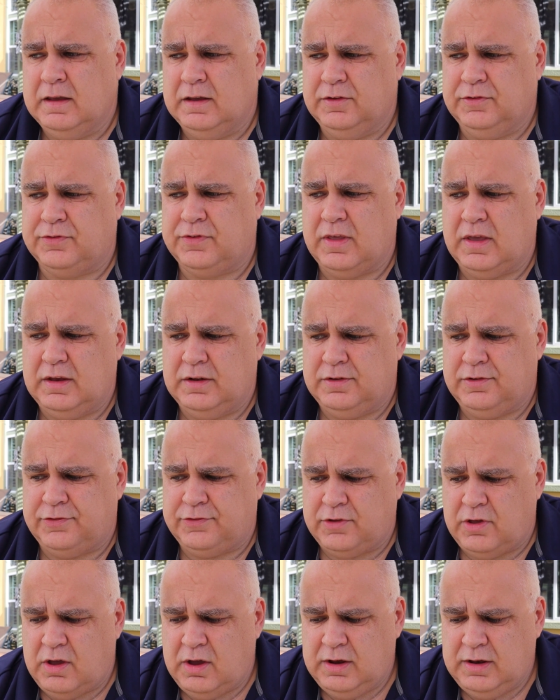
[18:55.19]
is they
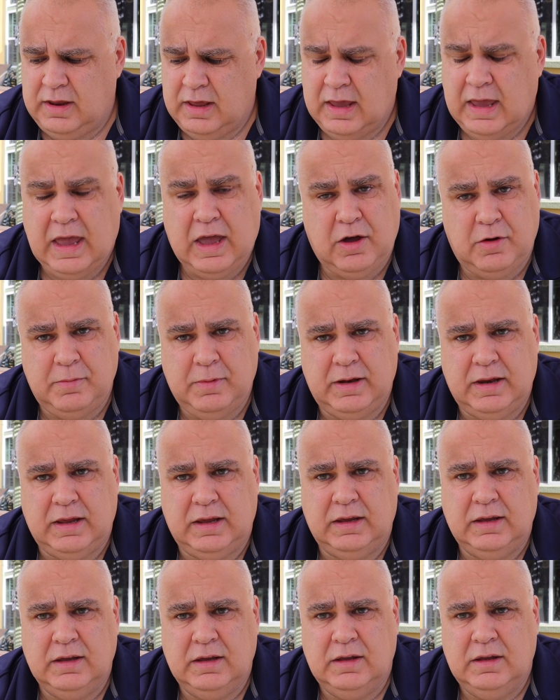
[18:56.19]
decide how
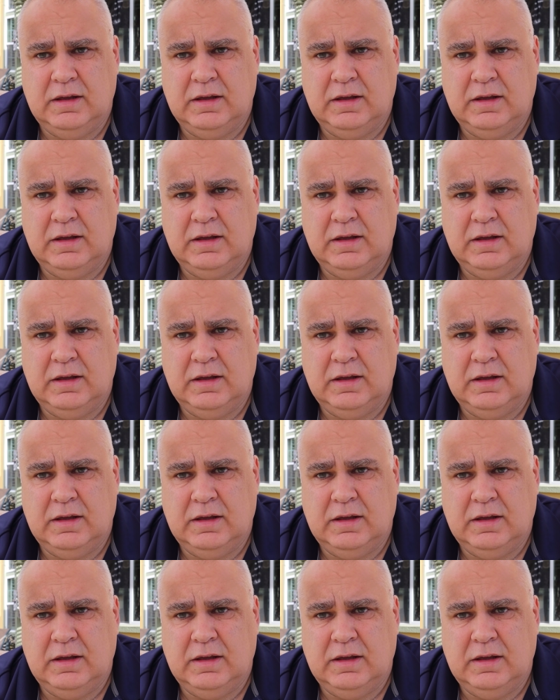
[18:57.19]
many